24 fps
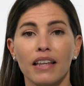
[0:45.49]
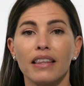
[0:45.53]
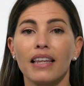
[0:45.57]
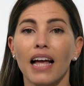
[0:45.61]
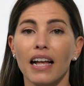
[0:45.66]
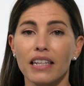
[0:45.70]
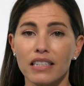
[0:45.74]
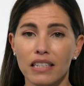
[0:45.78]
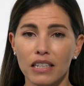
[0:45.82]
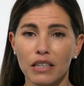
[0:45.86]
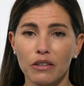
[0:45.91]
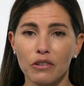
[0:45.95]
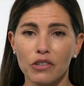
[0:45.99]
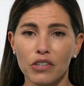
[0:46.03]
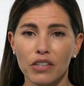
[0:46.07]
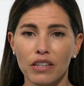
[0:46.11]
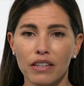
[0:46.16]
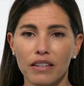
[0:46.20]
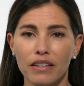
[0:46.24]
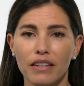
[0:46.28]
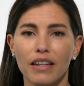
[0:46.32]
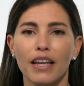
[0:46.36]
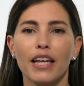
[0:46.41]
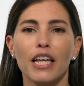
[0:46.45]
That
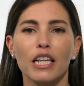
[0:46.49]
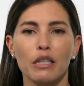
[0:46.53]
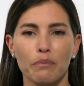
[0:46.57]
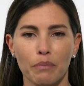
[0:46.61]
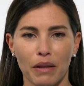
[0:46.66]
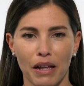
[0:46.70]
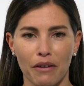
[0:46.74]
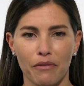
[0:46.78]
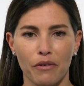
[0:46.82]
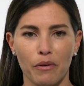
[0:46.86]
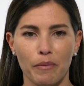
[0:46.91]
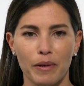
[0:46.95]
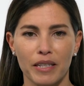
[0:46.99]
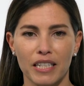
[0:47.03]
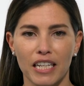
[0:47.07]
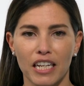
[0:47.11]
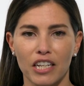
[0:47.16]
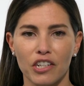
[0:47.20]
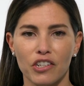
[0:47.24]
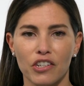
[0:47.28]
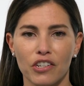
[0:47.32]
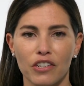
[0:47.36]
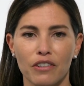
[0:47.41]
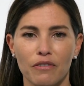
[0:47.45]
solution is
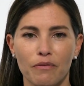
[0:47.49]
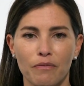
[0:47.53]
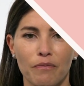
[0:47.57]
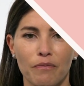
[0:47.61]
Platform.sh.